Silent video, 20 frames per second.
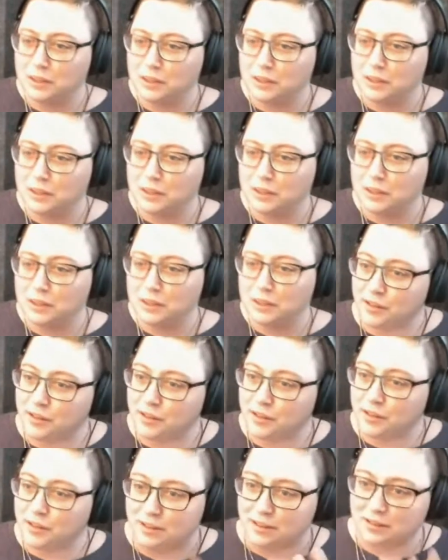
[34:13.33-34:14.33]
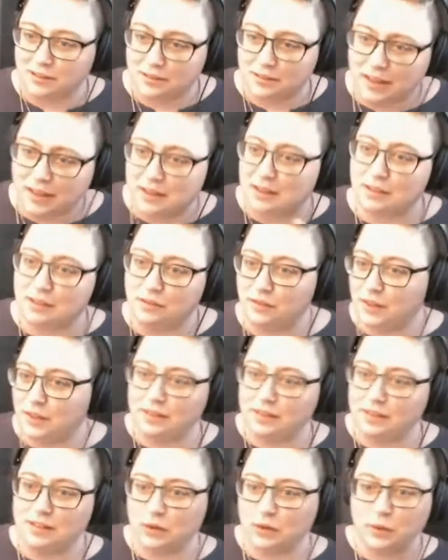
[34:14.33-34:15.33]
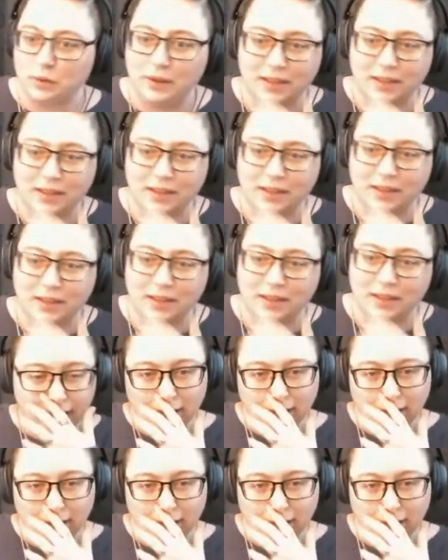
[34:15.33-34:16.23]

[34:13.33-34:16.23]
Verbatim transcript: could learn from each other kind of in different ways.